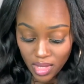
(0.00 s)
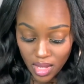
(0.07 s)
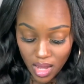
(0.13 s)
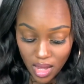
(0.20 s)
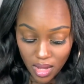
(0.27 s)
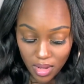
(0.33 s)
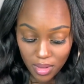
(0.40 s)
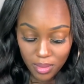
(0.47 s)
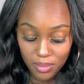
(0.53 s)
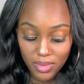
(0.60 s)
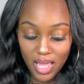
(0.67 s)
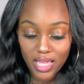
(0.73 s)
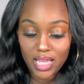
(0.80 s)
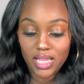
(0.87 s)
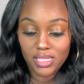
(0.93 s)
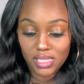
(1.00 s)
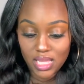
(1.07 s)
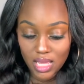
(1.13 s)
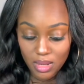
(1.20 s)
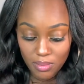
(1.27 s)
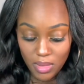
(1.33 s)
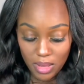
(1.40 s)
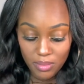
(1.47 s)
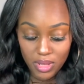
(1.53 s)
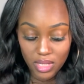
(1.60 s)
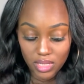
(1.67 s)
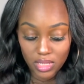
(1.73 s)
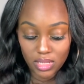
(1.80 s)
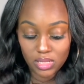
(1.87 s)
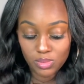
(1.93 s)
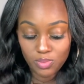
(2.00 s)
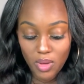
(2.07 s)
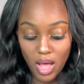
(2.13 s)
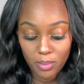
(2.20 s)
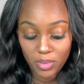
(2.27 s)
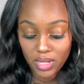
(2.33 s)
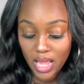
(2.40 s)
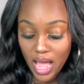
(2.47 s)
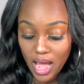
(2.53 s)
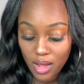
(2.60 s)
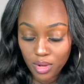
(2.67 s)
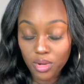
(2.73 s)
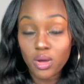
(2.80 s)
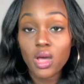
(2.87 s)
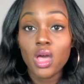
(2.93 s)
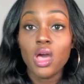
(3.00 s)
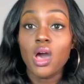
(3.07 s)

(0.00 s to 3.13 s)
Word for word: Um, like I said, my belly is popping out.